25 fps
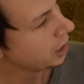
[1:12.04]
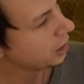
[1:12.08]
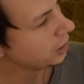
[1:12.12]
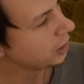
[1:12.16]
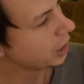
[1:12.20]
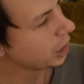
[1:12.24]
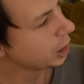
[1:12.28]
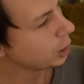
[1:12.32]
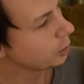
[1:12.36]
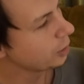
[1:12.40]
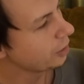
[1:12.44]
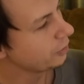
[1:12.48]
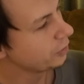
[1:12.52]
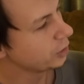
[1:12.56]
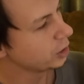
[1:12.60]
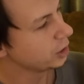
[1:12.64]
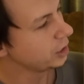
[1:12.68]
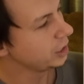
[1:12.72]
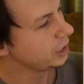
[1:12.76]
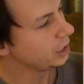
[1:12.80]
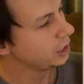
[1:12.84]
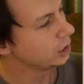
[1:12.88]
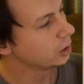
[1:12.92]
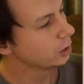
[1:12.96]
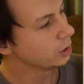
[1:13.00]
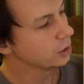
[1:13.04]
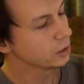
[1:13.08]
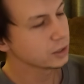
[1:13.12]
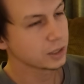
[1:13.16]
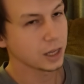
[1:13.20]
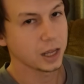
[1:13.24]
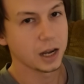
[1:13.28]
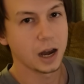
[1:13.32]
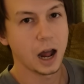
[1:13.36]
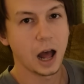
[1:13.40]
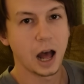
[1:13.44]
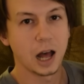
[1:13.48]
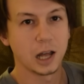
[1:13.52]
Then you have your eagles
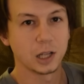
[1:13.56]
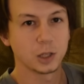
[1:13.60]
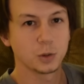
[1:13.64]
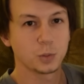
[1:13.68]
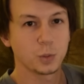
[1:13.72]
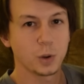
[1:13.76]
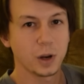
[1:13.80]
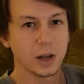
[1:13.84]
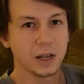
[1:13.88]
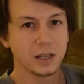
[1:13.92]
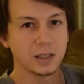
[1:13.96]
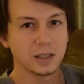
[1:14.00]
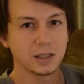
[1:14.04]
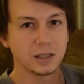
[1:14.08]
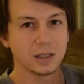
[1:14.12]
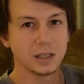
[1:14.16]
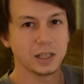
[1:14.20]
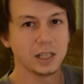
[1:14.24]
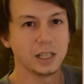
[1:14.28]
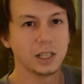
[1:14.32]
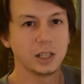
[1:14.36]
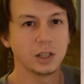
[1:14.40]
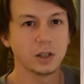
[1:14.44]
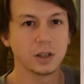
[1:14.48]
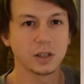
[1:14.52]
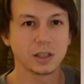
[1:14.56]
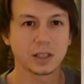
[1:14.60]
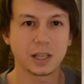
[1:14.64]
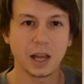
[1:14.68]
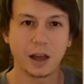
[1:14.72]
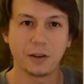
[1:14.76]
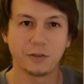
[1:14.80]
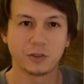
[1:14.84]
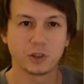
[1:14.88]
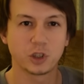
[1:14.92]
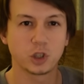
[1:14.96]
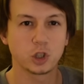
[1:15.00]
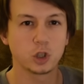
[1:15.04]
and ospreys. Eagles
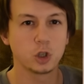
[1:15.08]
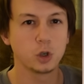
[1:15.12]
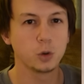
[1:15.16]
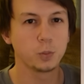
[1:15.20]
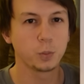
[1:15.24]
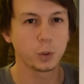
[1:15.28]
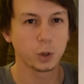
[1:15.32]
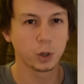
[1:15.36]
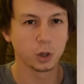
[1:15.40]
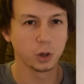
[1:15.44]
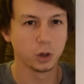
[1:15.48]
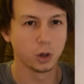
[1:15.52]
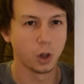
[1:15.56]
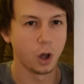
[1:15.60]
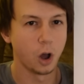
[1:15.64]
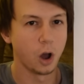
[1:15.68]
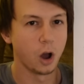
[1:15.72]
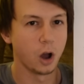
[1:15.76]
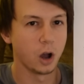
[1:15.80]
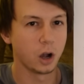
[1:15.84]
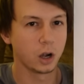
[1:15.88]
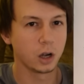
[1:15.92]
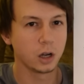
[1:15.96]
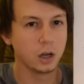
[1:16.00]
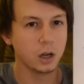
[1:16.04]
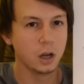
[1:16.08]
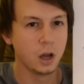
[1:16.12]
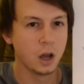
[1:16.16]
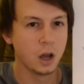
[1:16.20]
have super long